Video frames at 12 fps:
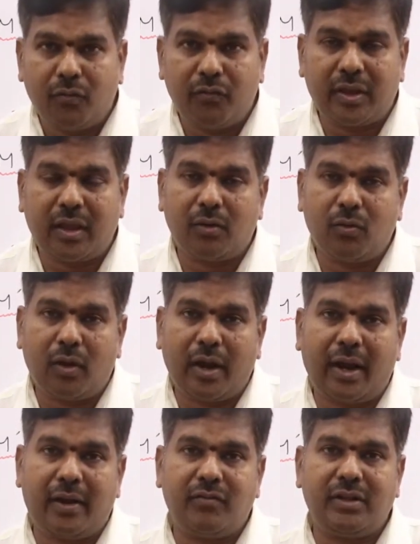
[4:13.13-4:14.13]
we can go
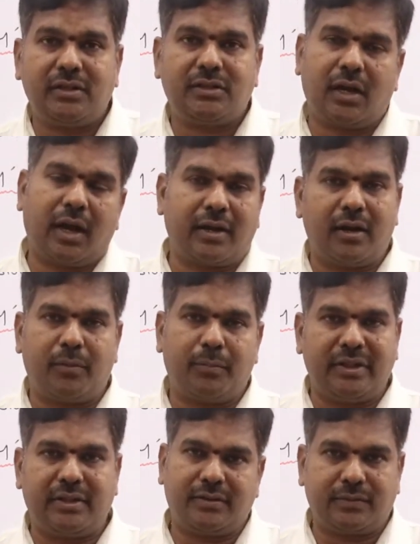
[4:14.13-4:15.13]
ahead with the shortcut
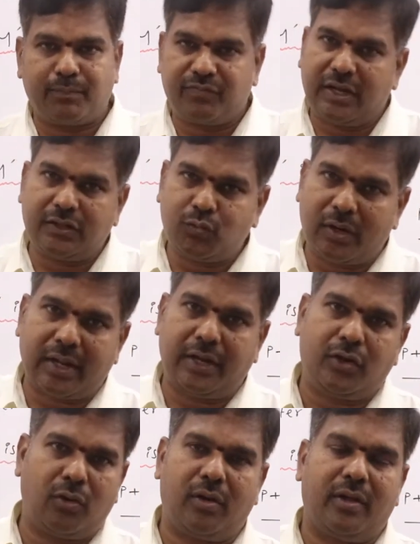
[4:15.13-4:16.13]
methods? That's what
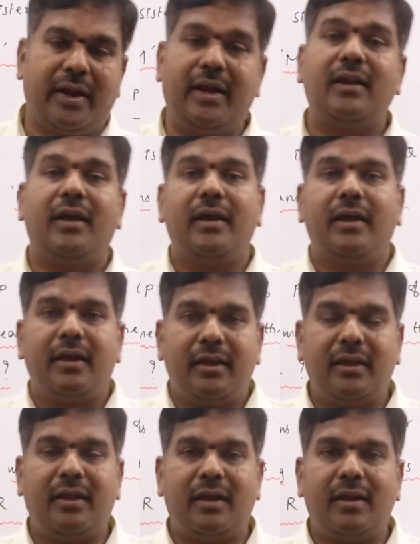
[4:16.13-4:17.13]
I told, right?
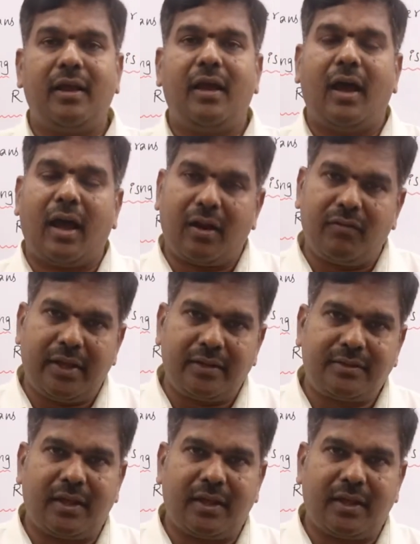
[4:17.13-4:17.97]
Here, always